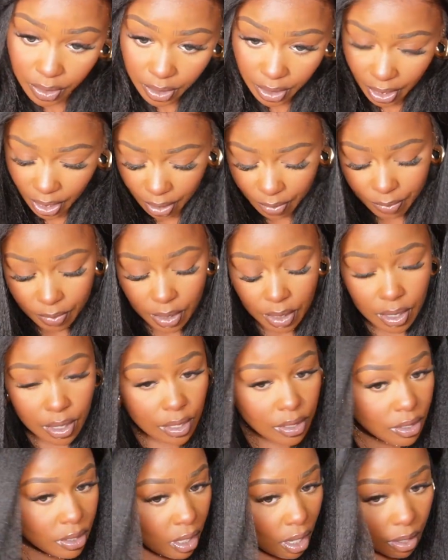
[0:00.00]
yeah,
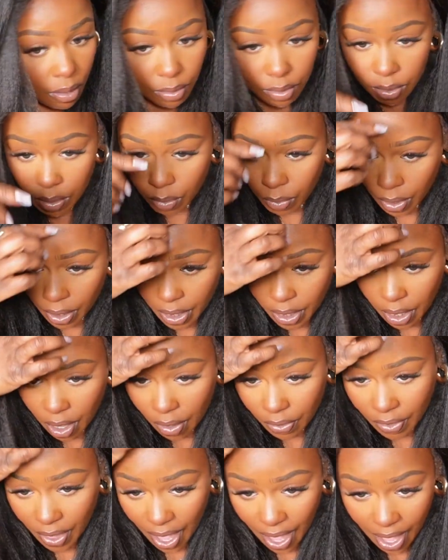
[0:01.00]
so working
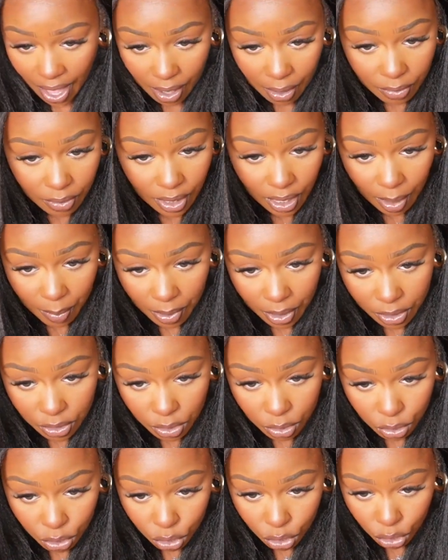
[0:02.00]
on that. I don't think I'm gonna
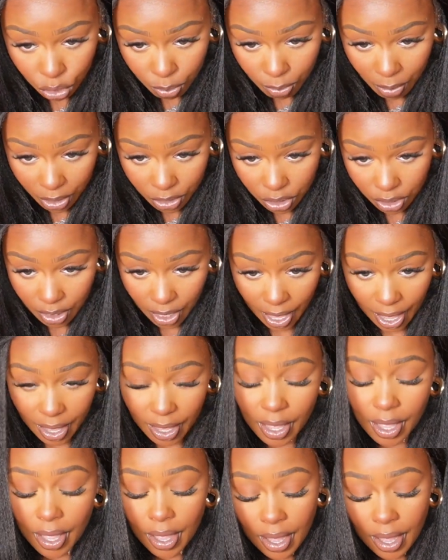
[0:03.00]
do too much of that.